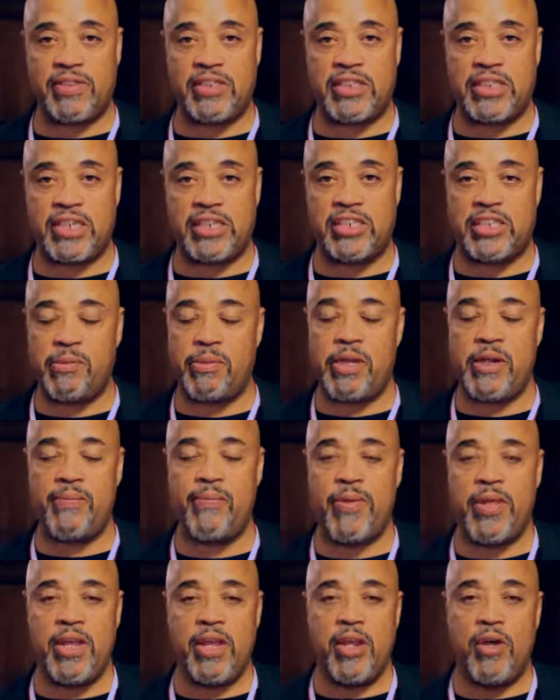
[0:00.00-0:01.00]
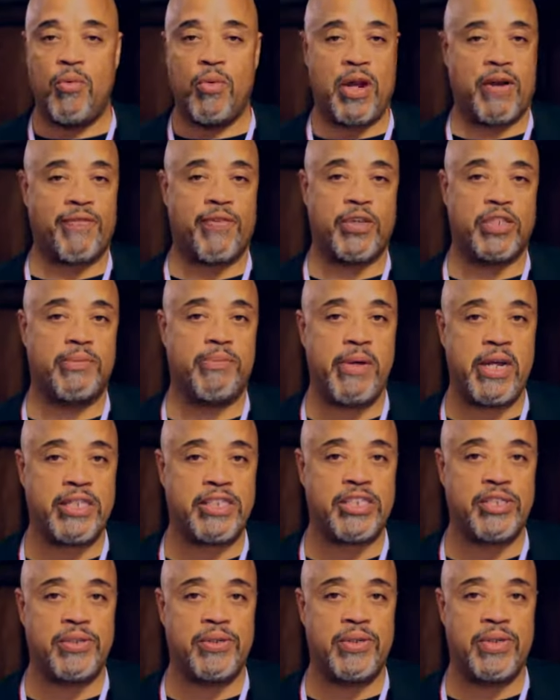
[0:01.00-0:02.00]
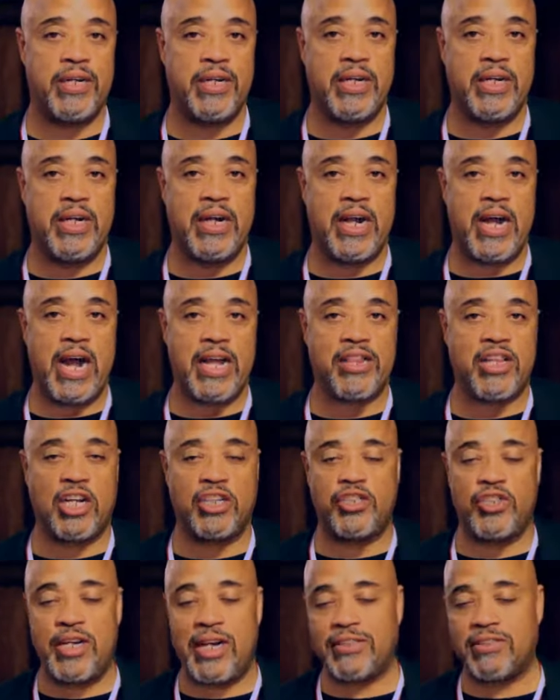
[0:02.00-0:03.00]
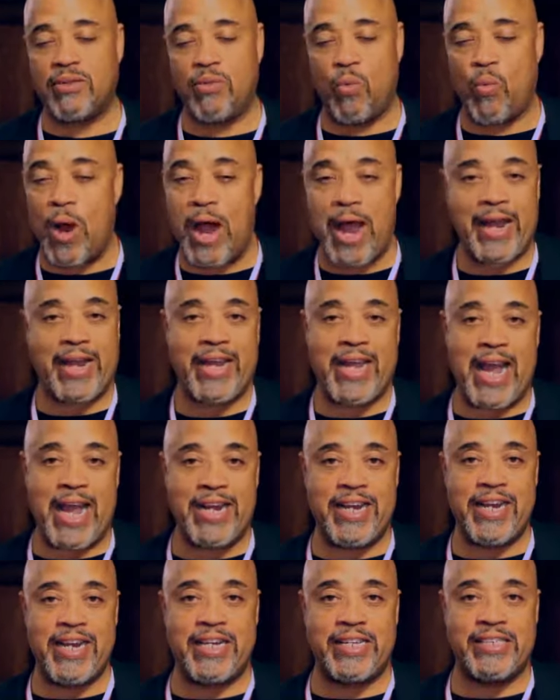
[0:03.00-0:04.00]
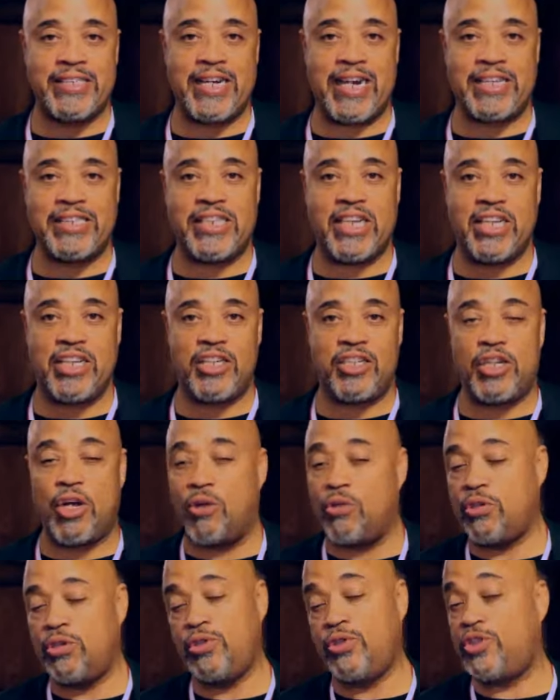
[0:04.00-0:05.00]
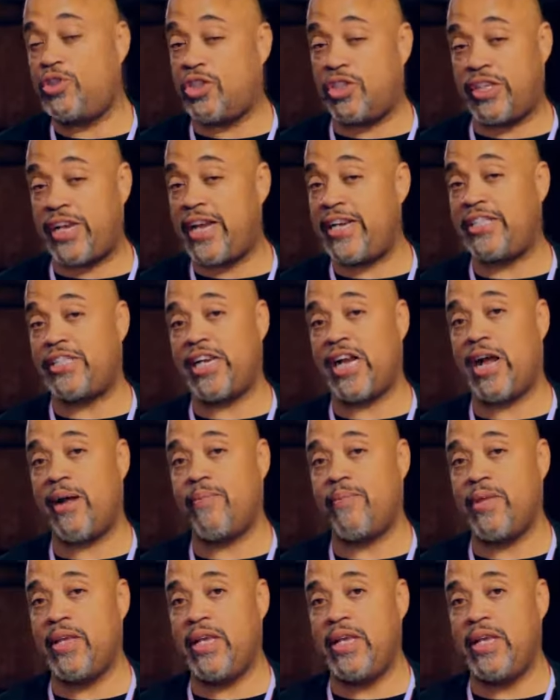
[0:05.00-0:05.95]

He said, Jimmy, when I first met you, I thought you'd have some wacky ideas, and I tell you, don't lose your day job.